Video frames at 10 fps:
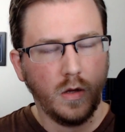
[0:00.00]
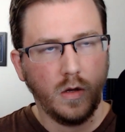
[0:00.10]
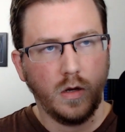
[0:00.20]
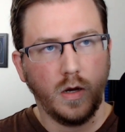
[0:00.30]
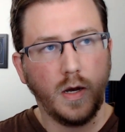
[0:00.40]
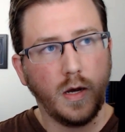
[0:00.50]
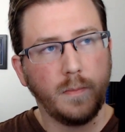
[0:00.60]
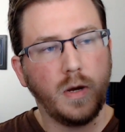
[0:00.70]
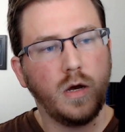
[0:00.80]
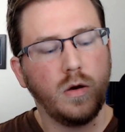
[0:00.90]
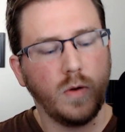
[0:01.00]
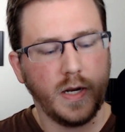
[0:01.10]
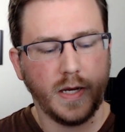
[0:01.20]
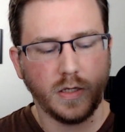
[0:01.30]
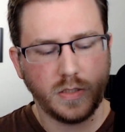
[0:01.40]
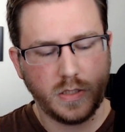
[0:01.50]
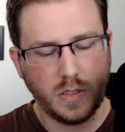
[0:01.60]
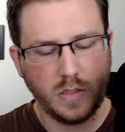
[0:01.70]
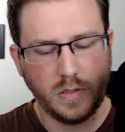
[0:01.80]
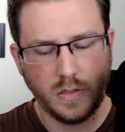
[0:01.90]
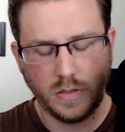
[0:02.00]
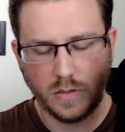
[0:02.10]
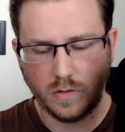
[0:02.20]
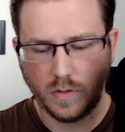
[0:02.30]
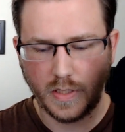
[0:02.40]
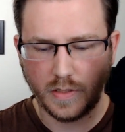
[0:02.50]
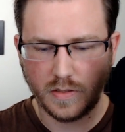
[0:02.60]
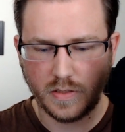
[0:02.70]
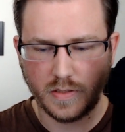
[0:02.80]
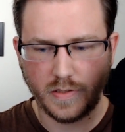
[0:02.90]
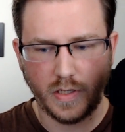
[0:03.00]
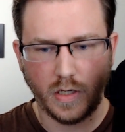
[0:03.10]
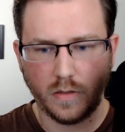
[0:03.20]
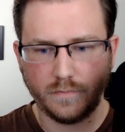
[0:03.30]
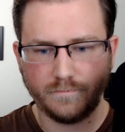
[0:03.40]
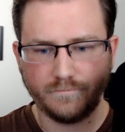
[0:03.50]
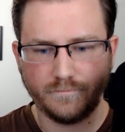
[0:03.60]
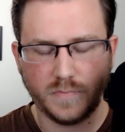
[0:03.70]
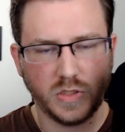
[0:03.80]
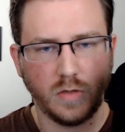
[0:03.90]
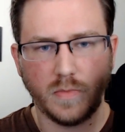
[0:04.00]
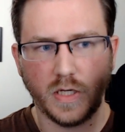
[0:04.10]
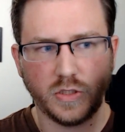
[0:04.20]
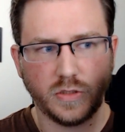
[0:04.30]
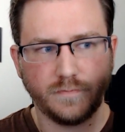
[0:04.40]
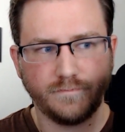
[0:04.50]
What else? What else is there? So much.